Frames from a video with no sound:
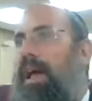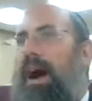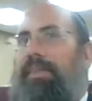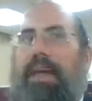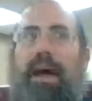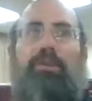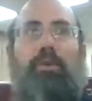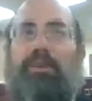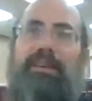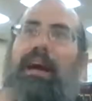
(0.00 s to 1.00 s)
and now you
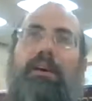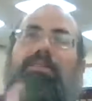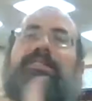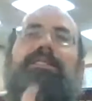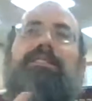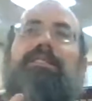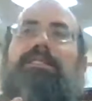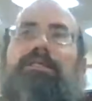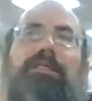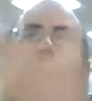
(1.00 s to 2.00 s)
want to carry on sitting in the
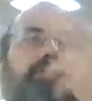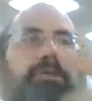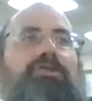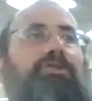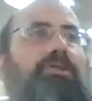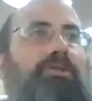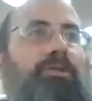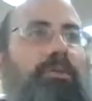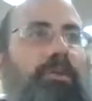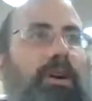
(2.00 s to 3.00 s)
sukkah. So what should you
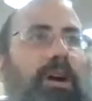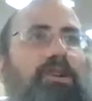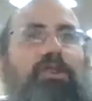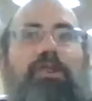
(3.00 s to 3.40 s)
do? You